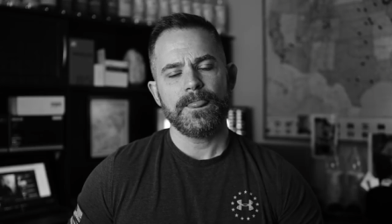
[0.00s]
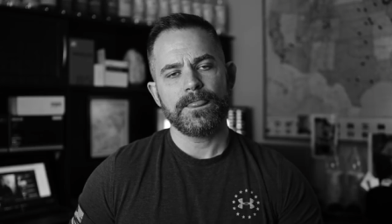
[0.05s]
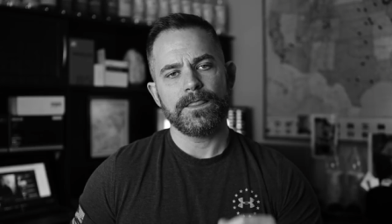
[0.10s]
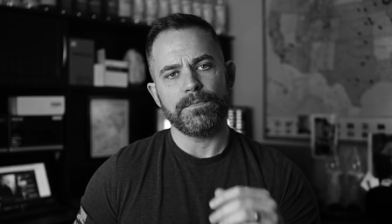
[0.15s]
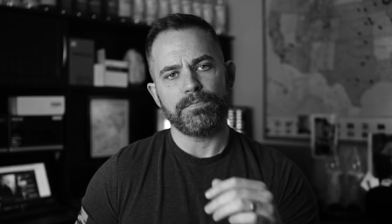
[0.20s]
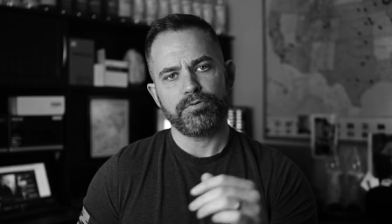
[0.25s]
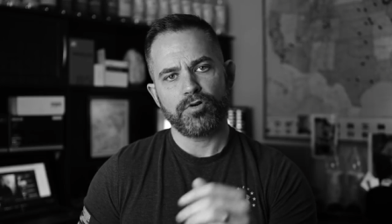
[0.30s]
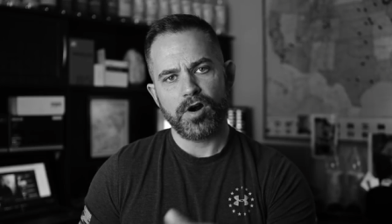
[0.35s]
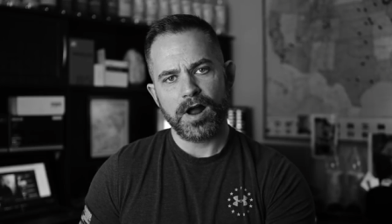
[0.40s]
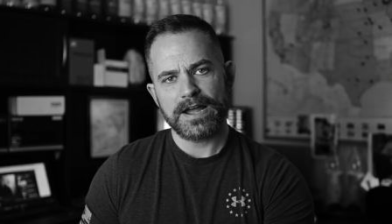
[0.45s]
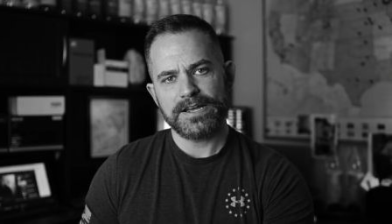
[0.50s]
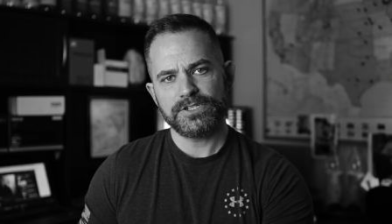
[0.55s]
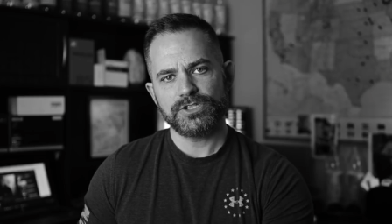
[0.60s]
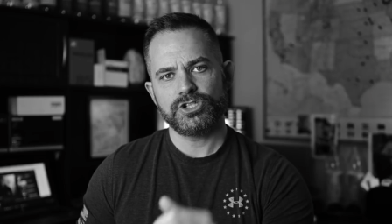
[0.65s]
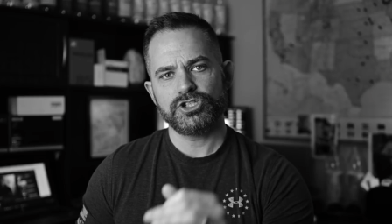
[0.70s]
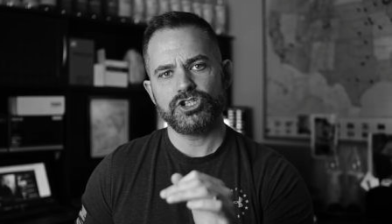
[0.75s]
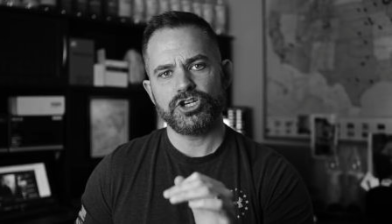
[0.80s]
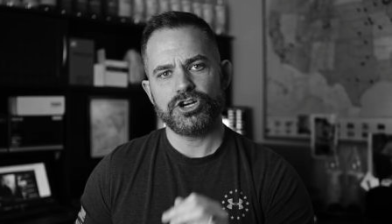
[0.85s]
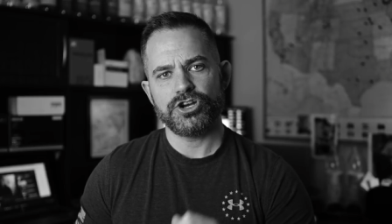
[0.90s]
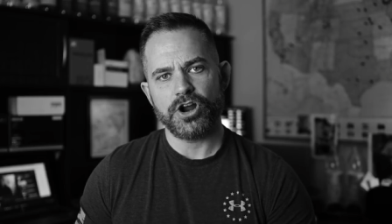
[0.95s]
The price
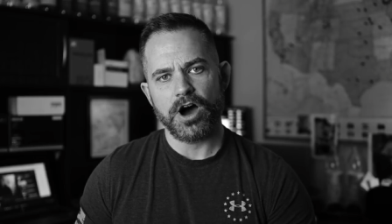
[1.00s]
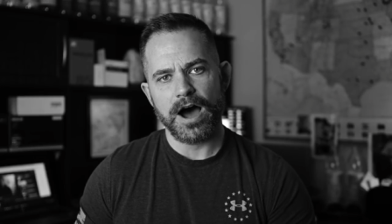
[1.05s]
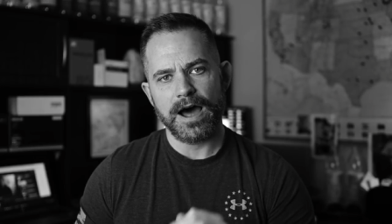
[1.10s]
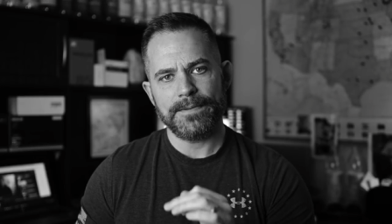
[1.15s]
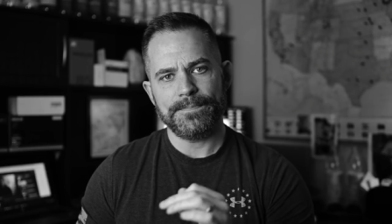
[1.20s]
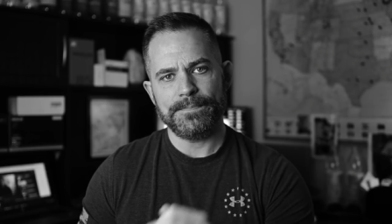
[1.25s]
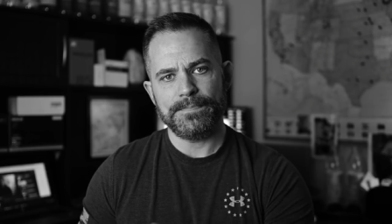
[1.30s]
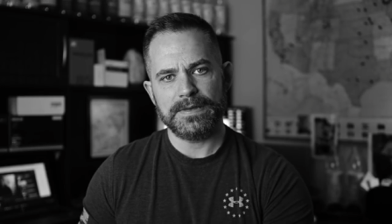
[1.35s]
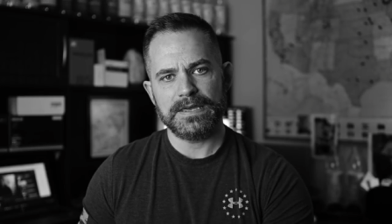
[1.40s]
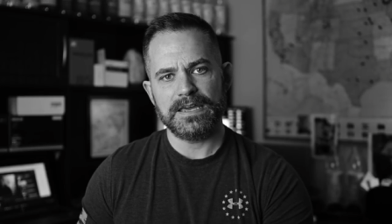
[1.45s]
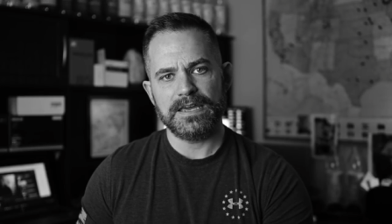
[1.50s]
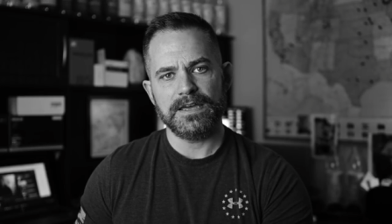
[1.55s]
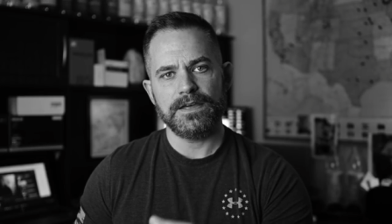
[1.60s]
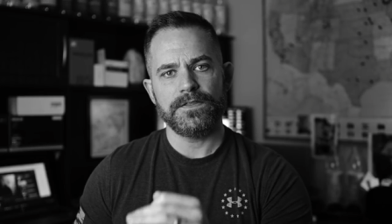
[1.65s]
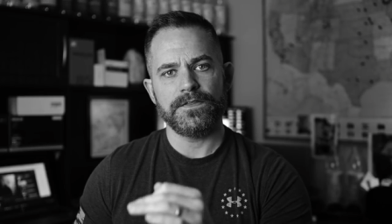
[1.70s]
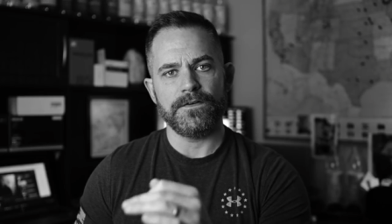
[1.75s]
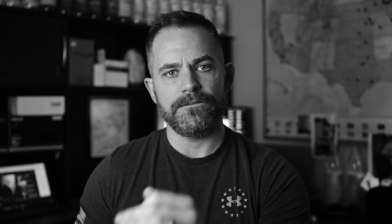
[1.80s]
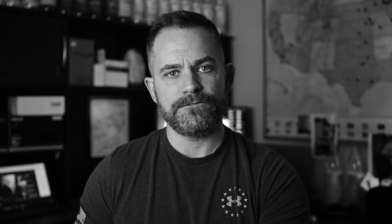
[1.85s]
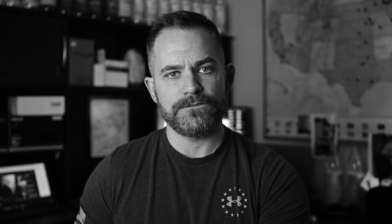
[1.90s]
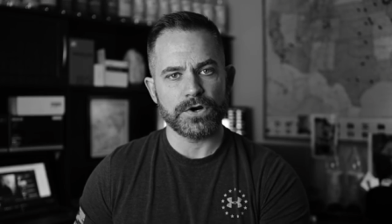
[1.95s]
should not be
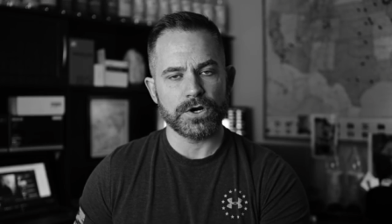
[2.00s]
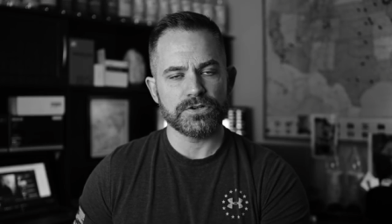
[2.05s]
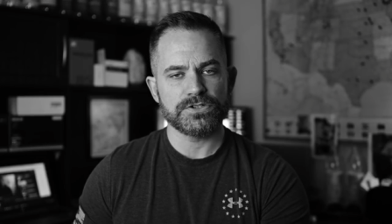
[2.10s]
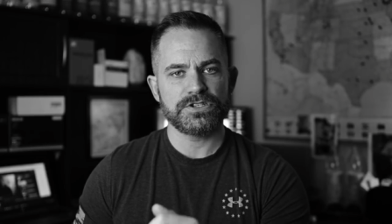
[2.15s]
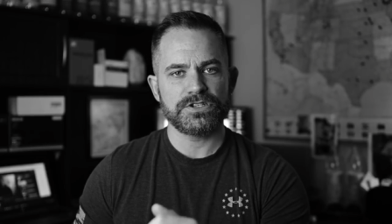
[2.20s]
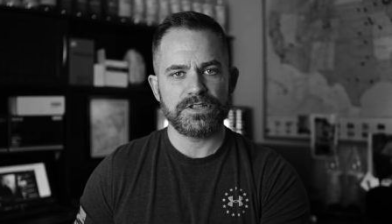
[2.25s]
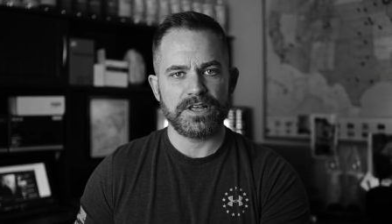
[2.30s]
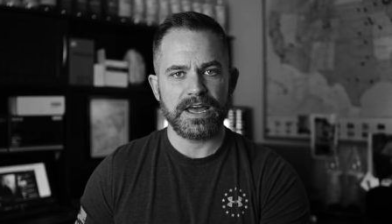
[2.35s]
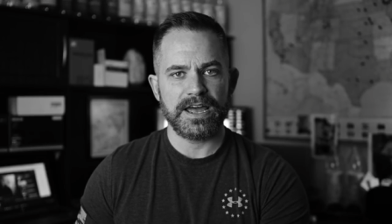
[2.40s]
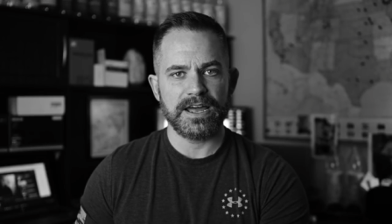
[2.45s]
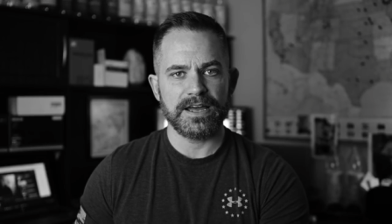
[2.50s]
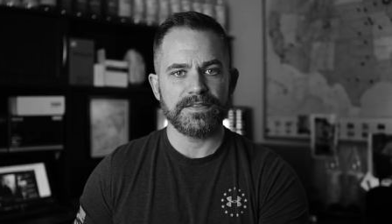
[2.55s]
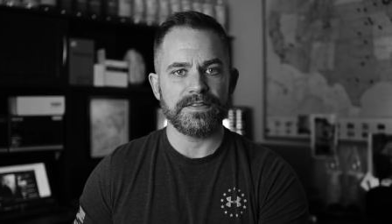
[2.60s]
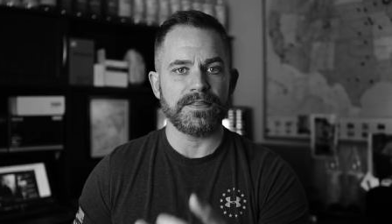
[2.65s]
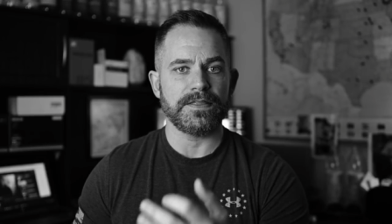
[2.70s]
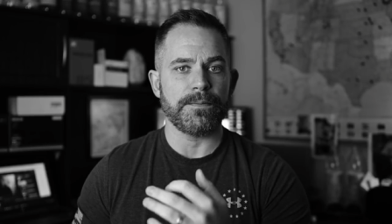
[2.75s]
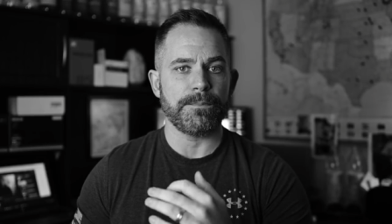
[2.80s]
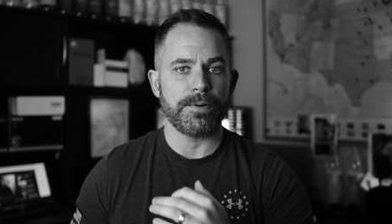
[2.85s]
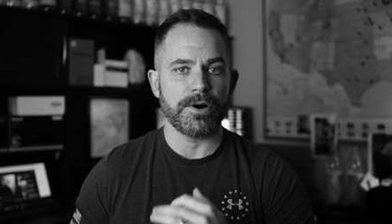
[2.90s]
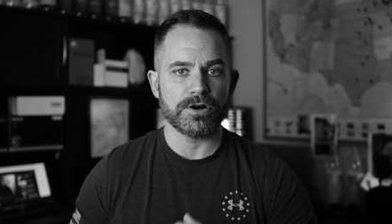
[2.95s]
the first thing
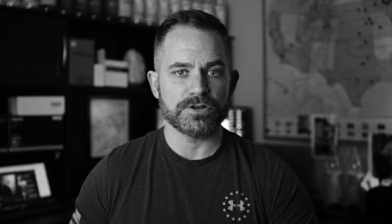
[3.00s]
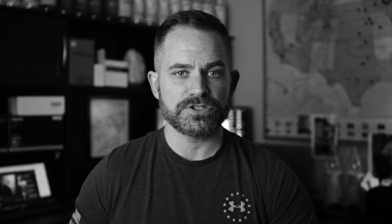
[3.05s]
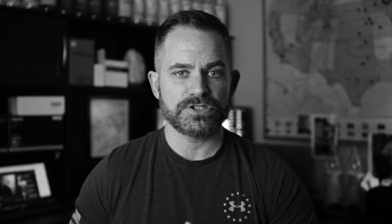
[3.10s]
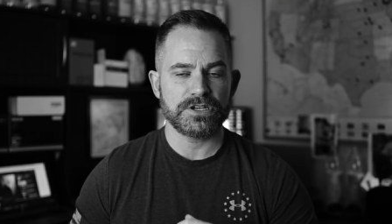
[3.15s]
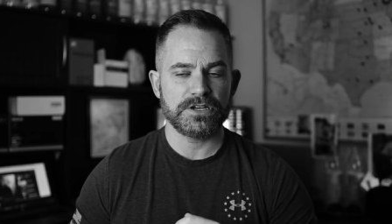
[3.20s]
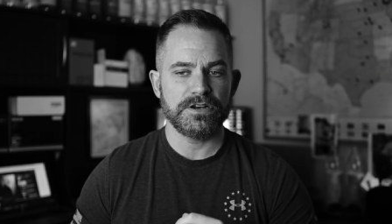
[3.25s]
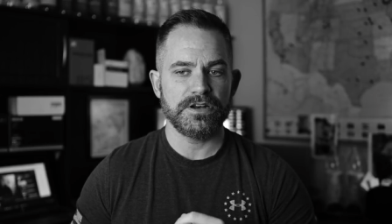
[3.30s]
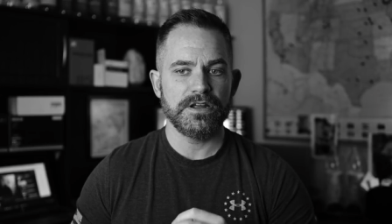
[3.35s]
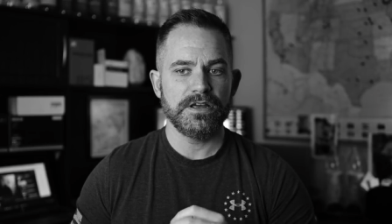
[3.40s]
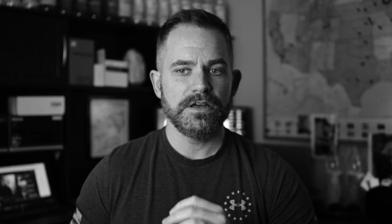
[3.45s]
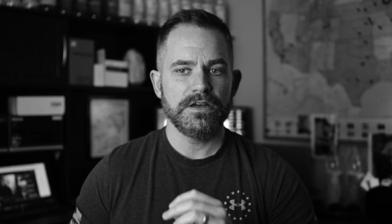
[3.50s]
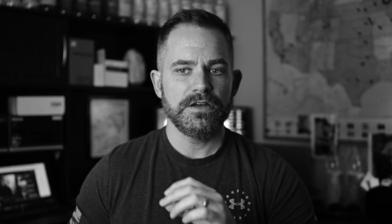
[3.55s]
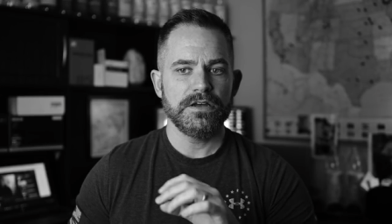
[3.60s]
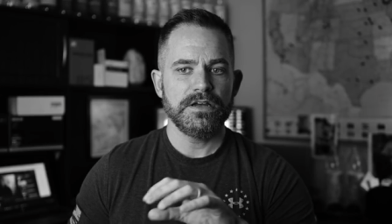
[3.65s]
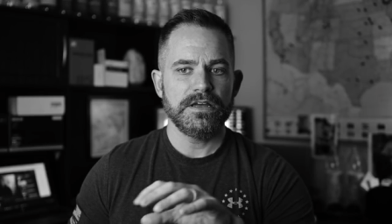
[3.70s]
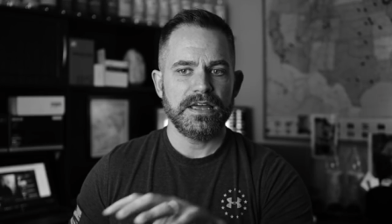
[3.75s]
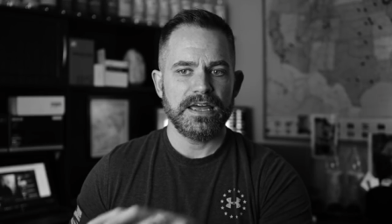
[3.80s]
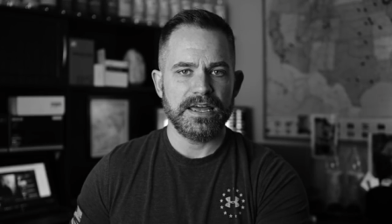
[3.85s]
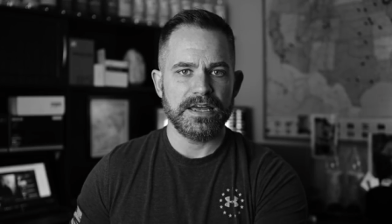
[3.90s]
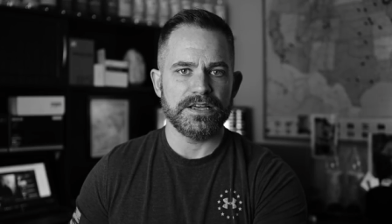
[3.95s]
that the person
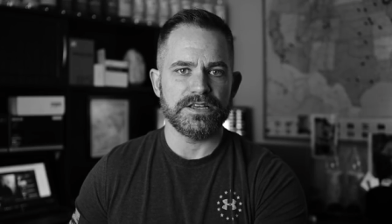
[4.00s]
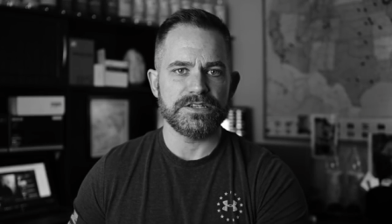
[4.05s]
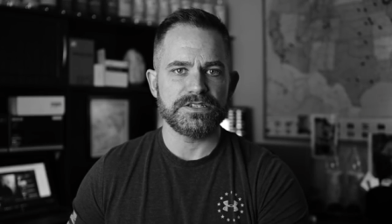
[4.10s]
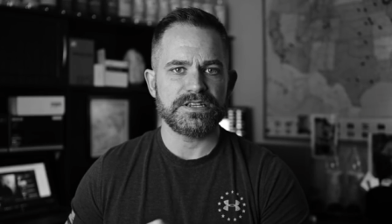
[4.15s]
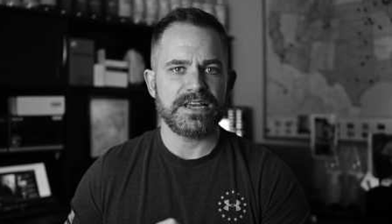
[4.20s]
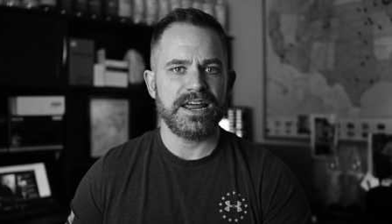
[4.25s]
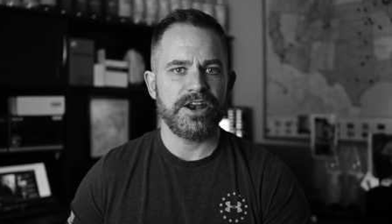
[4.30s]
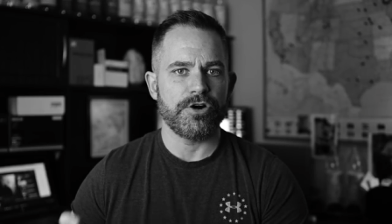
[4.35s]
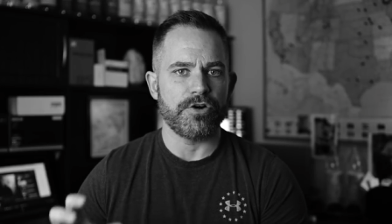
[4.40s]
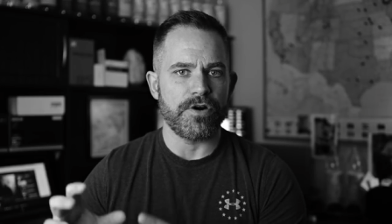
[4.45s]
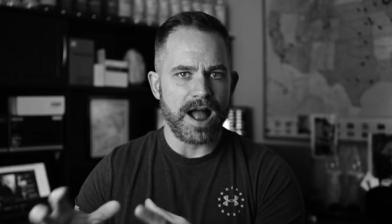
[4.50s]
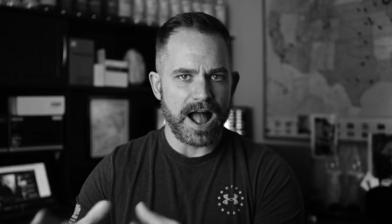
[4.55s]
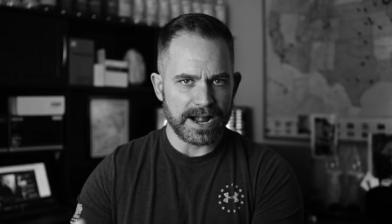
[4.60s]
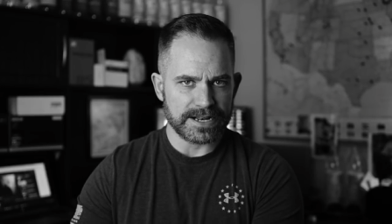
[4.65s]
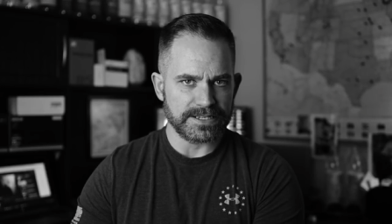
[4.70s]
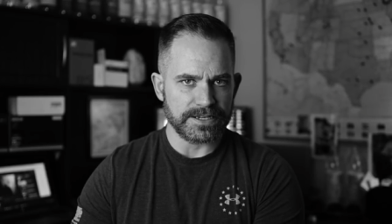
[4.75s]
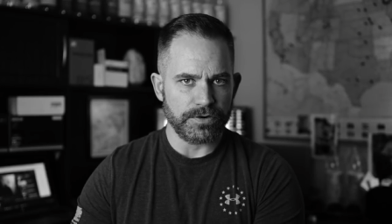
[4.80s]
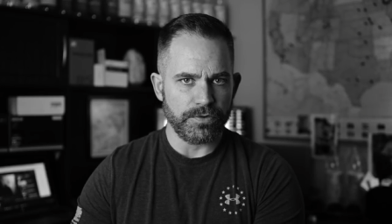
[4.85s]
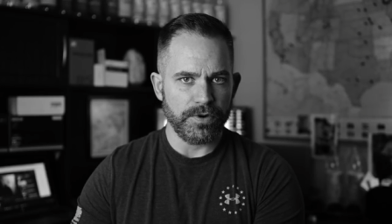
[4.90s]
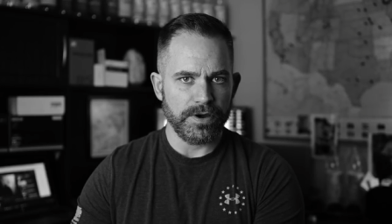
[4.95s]
is
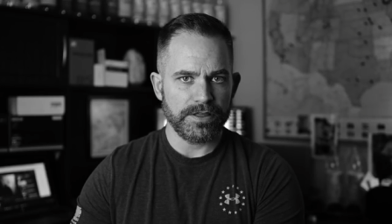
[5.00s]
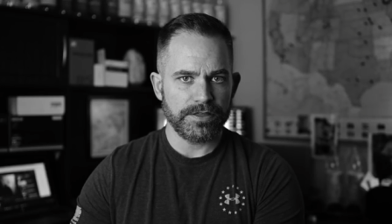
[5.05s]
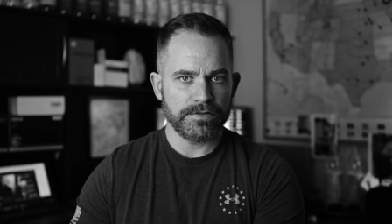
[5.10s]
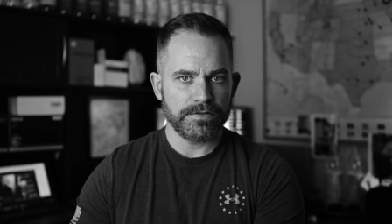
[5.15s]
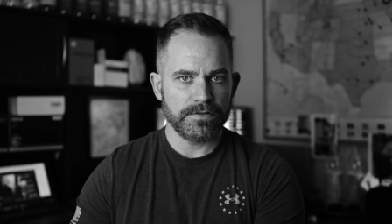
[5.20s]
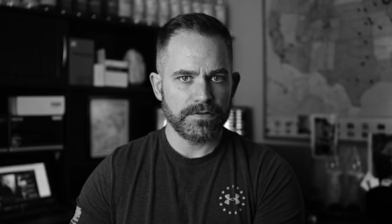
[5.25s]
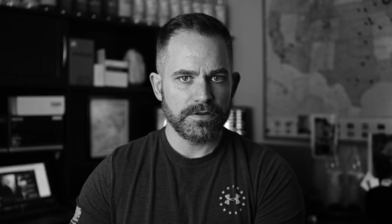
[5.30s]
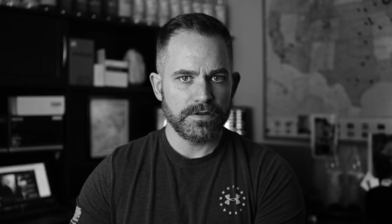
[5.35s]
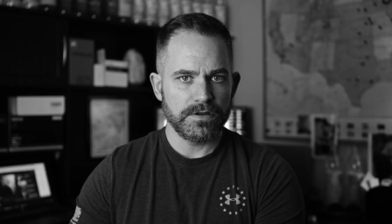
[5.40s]
interacting with.